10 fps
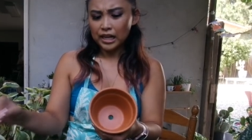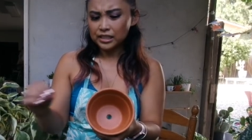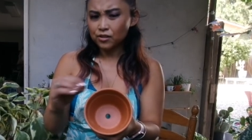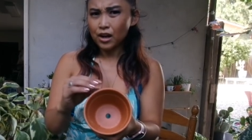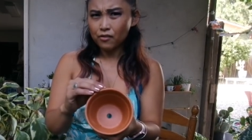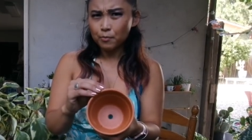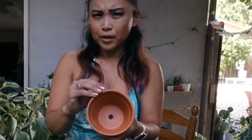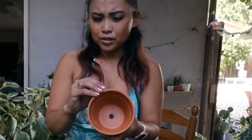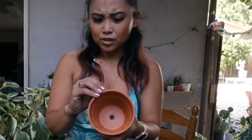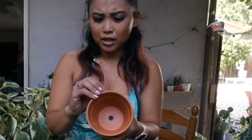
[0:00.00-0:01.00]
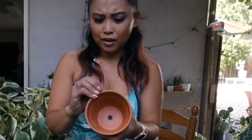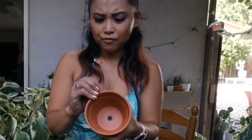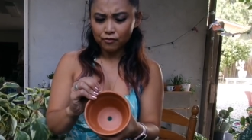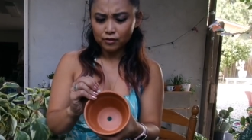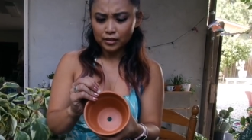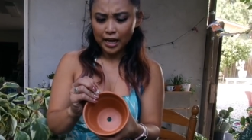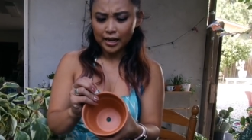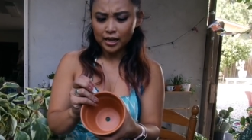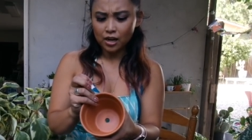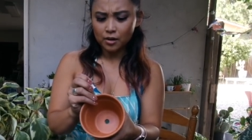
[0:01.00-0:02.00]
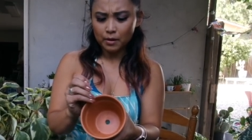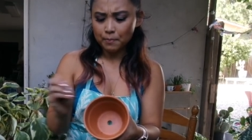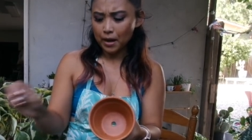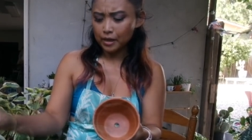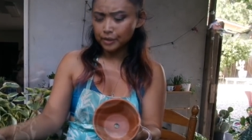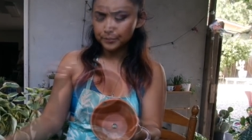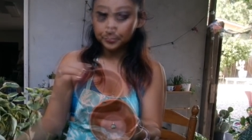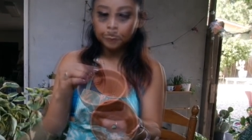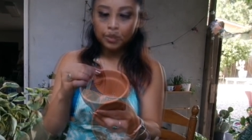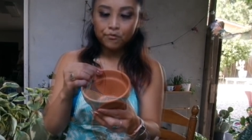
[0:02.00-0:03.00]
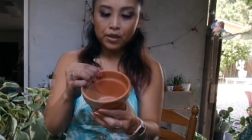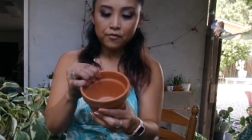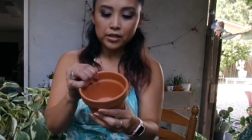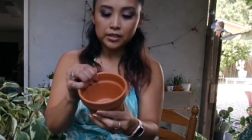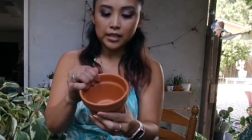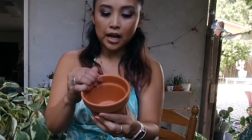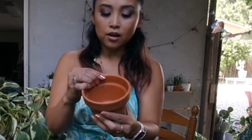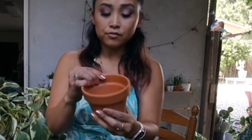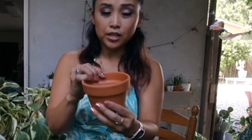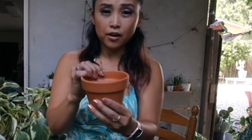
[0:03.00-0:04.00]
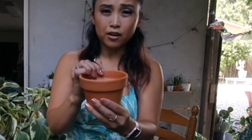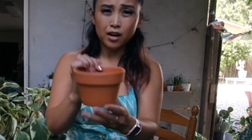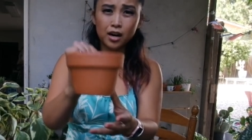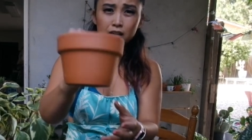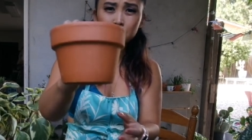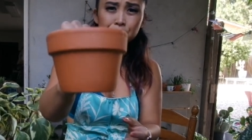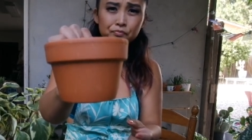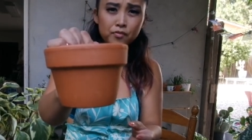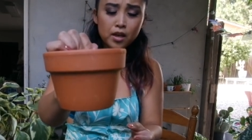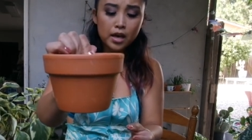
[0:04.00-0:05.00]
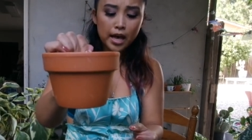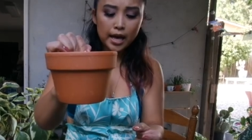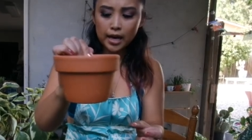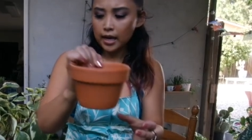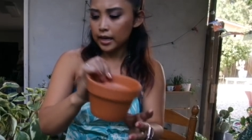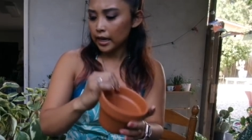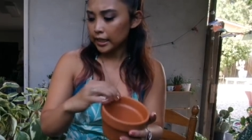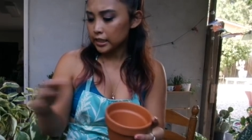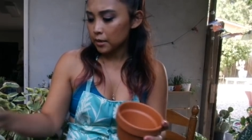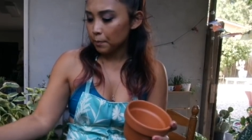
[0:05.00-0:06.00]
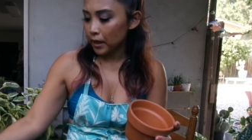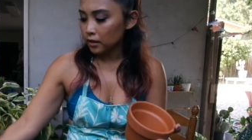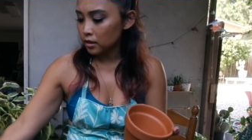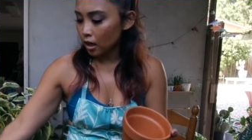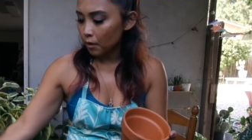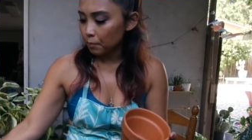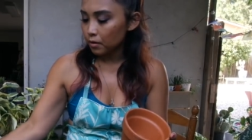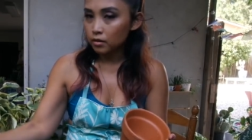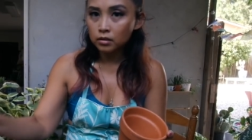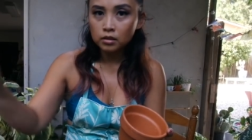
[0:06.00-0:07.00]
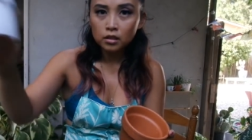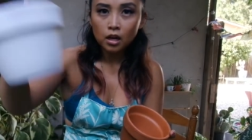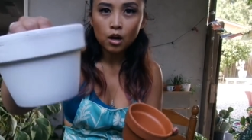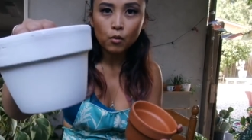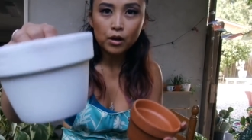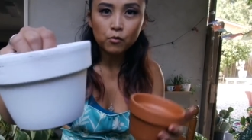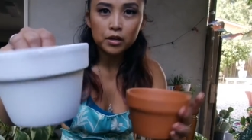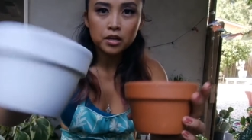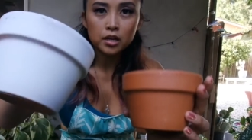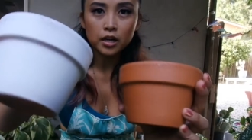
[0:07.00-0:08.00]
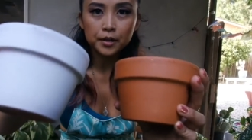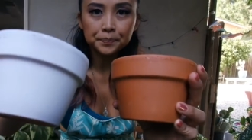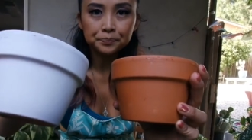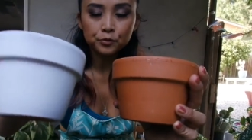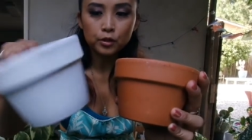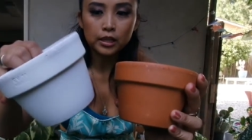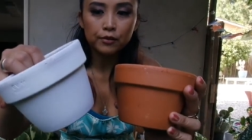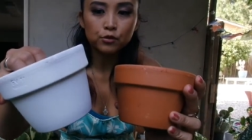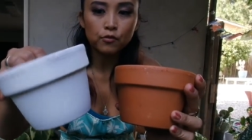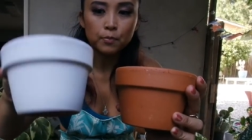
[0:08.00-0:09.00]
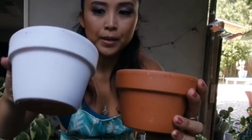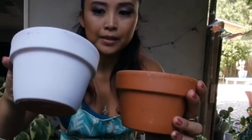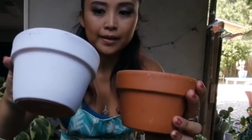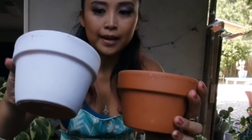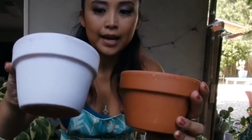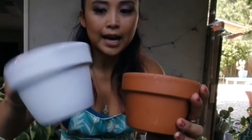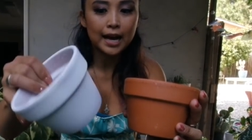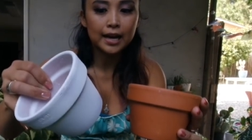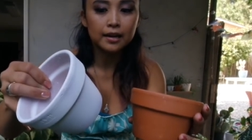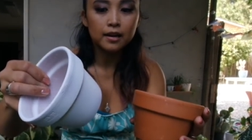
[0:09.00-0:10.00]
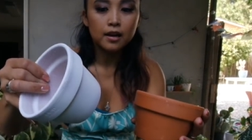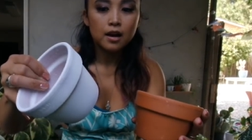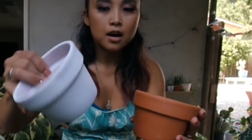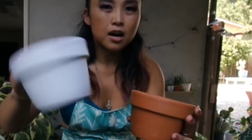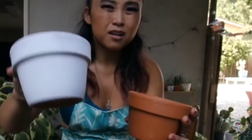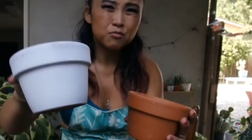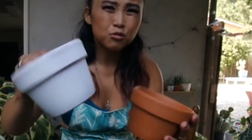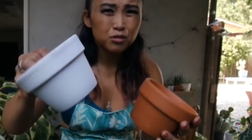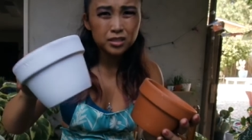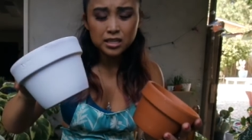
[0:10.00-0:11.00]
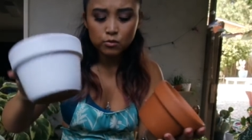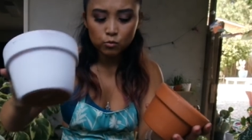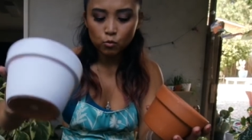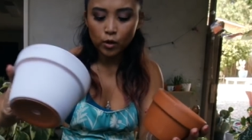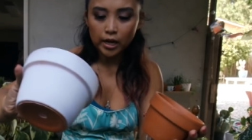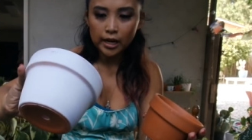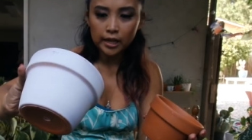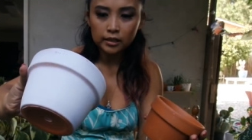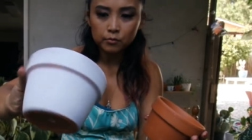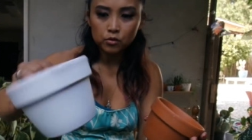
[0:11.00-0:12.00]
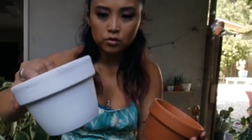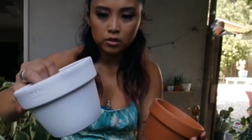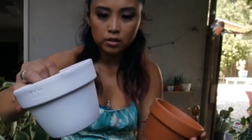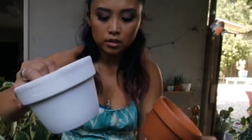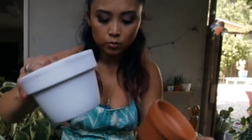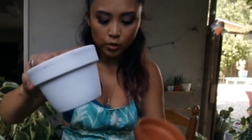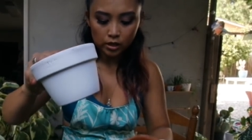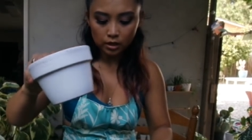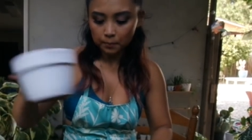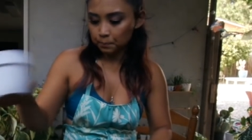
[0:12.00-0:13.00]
I still have a bunch left hanging out in my patio. This is my favorite style of terracotta, and I did paint up a white one here with leftover paint that I had. We'll see what I end up using this with,